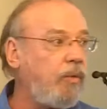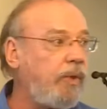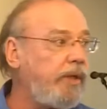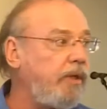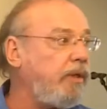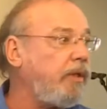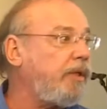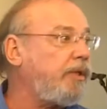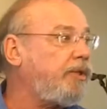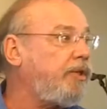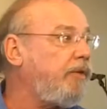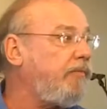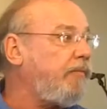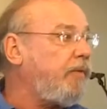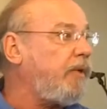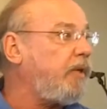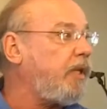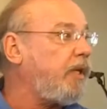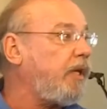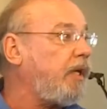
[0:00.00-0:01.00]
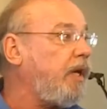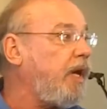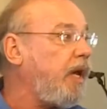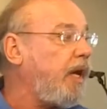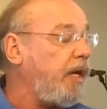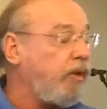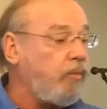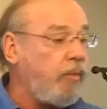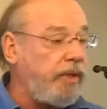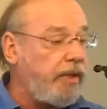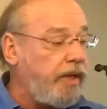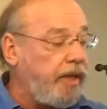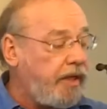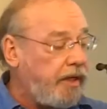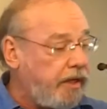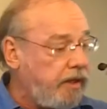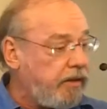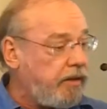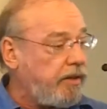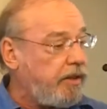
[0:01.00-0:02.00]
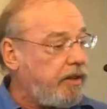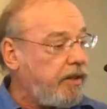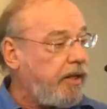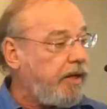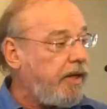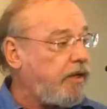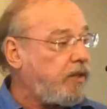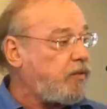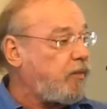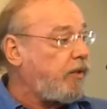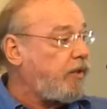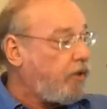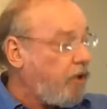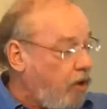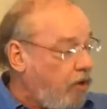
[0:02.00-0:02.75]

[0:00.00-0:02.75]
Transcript: We look differently. And when they hear the announcement,